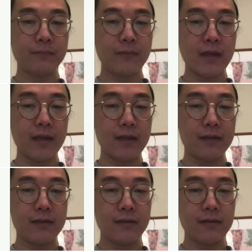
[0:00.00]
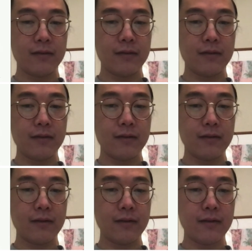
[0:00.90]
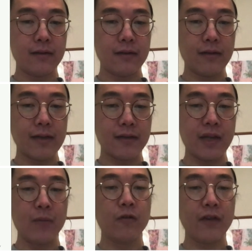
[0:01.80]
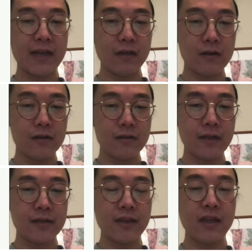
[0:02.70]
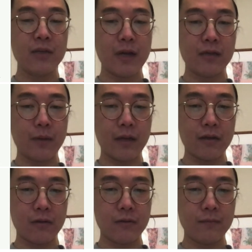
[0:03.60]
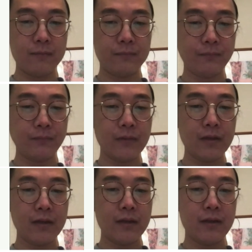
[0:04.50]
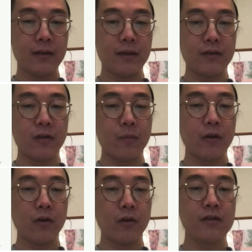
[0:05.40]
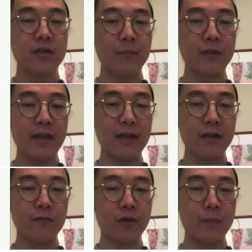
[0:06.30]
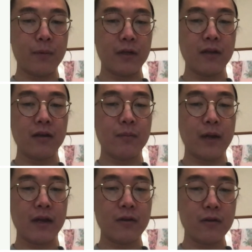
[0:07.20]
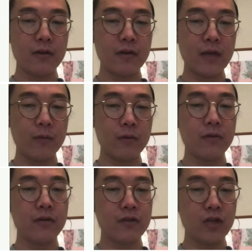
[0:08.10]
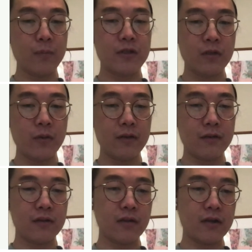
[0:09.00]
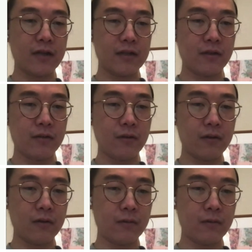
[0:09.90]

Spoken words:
It has a table of handlers that's keyed by the bytecode. The interpreter looks up the handler for a particular bytecode in the table, jumps to it, and starts executing code.